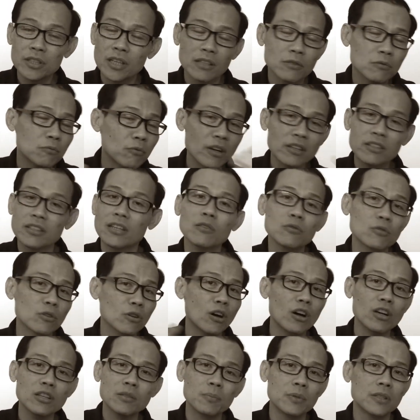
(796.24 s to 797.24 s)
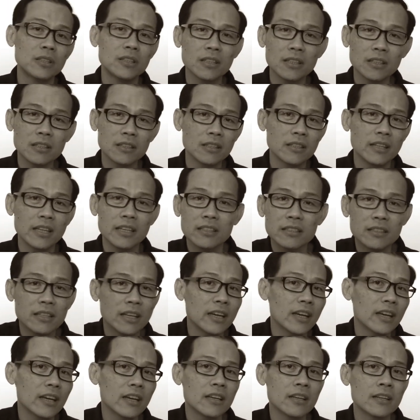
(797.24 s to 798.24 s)
we just rush out the hospital the
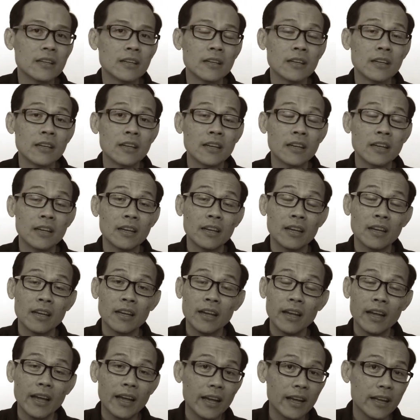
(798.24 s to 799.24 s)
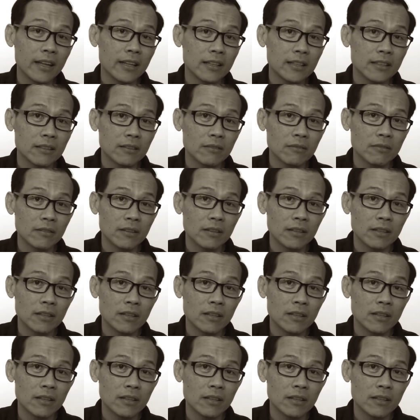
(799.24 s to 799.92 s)
next day, and